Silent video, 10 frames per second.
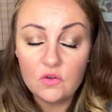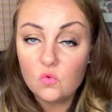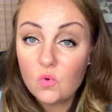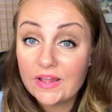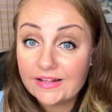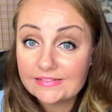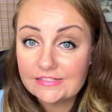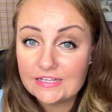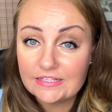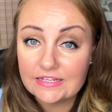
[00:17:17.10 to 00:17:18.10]
What else
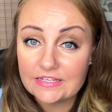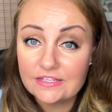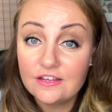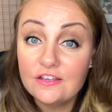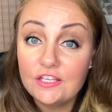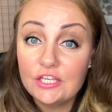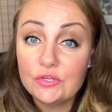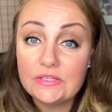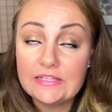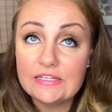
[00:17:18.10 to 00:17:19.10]
do you need?
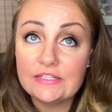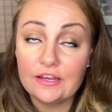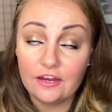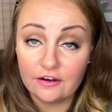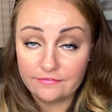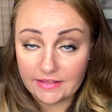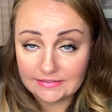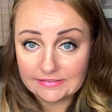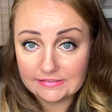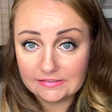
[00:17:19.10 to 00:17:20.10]
You need air
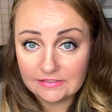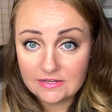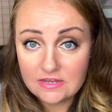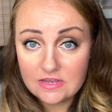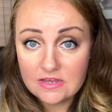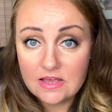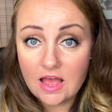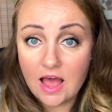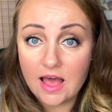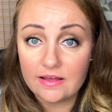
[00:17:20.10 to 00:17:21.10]
vents.
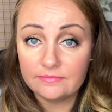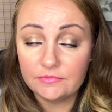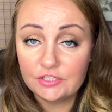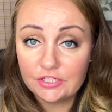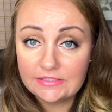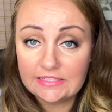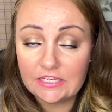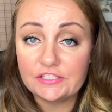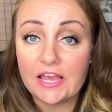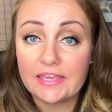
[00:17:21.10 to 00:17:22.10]
Good
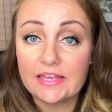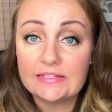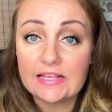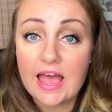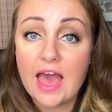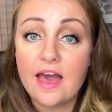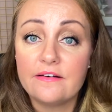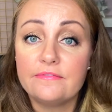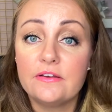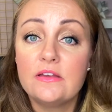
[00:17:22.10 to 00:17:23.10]
ski jackets
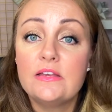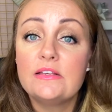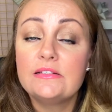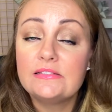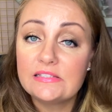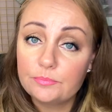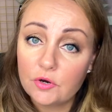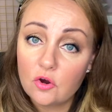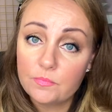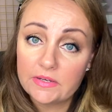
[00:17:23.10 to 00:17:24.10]
have zipper
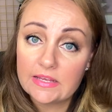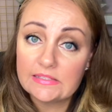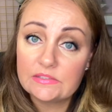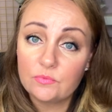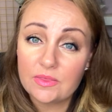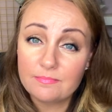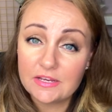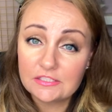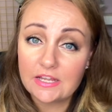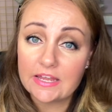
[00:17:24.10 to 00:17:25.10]
openings with
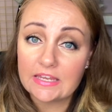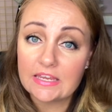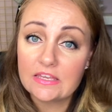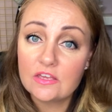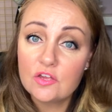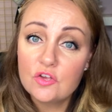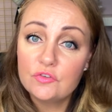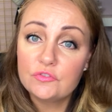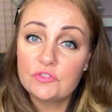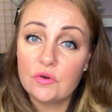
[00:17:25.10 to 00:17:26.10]
mesh lining
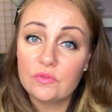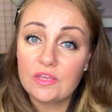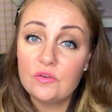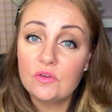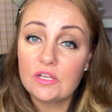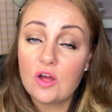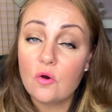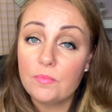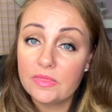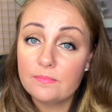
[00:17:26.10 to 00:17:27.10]
so that you can
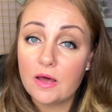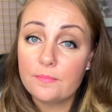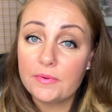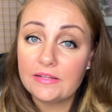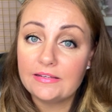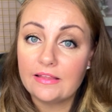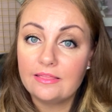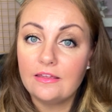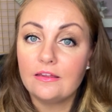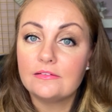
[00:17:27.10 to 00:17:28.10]
open them up and let
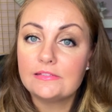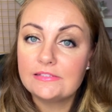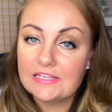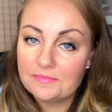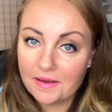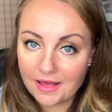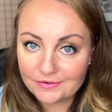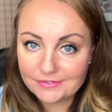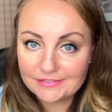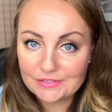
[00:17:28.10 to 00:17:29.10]
the steam
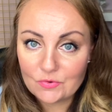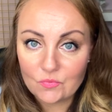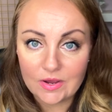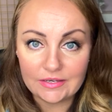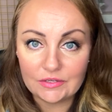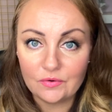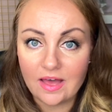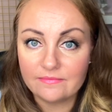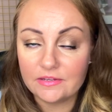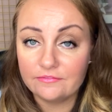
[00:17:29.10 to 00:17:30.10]
out when you
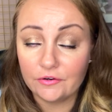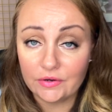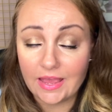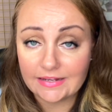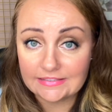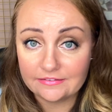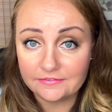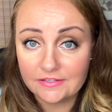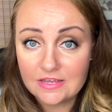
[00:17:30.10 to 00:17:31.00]
have been very active.